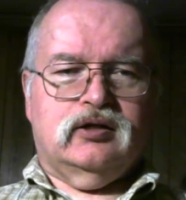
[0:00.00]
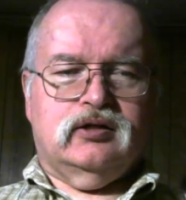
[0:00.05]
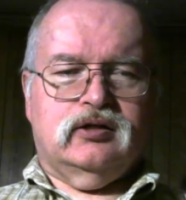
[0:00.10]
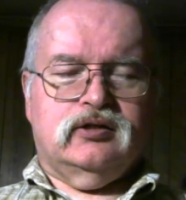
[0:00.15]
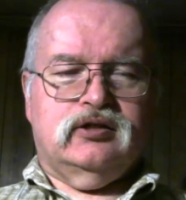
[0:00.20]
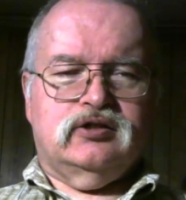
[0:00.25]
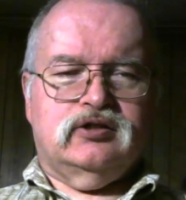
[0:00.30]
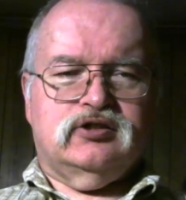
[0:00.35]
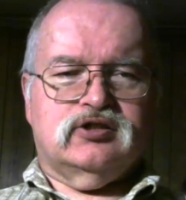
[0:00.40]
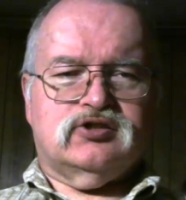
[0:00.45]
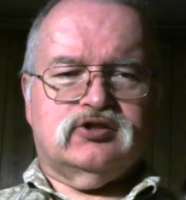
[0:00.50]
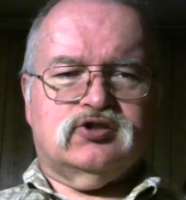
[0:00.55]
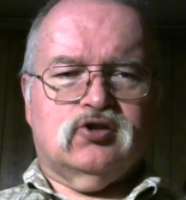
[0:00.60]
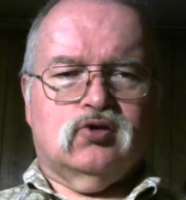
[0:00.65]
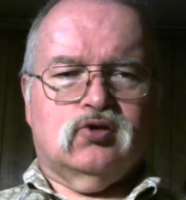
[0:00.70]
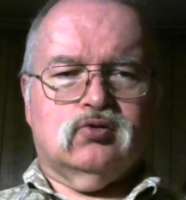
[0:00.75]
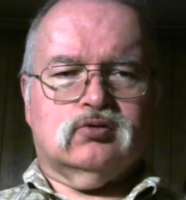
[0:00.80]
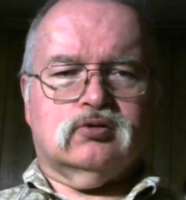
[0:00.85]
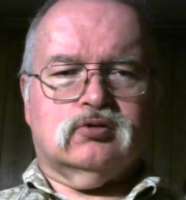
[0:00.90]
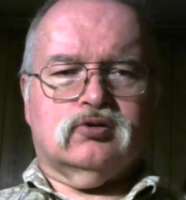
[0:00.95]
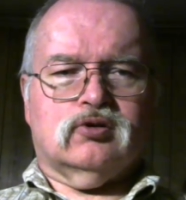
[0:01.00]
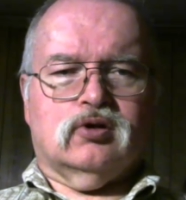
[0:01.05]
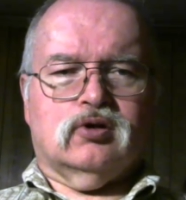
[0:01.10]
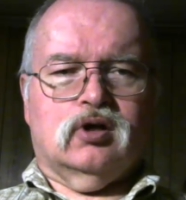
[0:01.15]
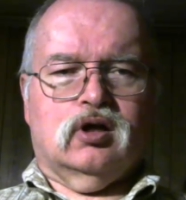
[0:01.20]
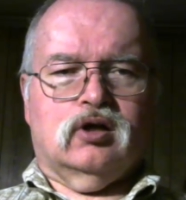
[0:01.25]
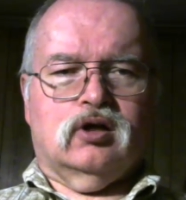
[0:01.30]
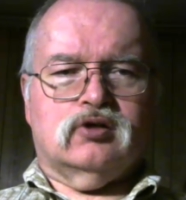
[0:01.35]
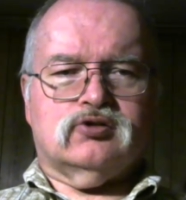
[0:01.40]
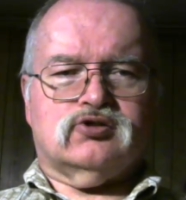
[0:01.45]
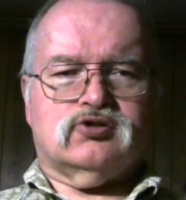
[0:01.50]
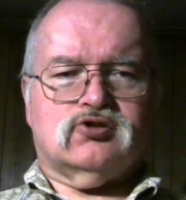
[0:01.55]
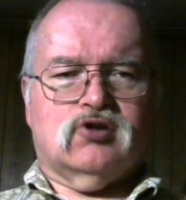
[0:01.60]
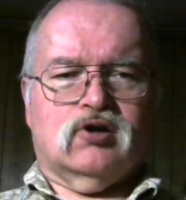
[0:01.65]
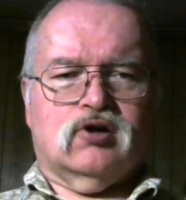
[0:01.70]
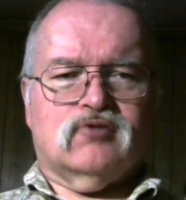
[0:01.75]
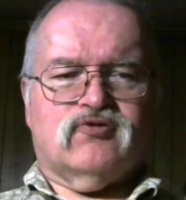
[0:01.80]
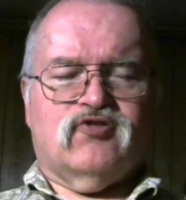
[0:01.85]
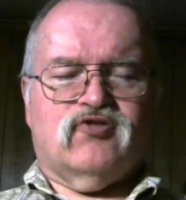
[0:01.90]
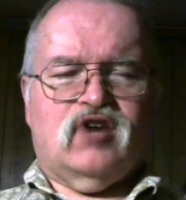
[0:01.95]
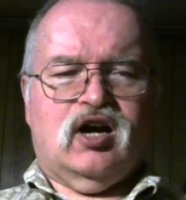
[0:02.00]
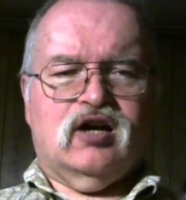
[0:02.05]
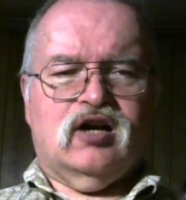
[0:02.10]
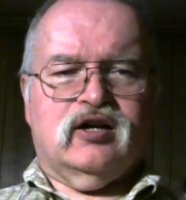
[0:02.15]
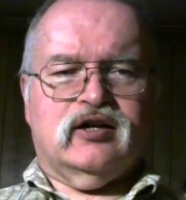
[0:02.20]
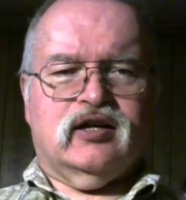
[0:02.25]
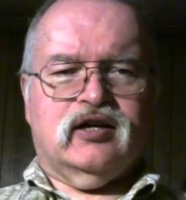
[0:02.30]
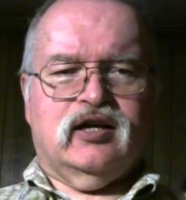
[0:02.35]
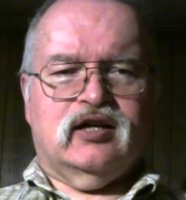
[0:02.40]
you just don't start firing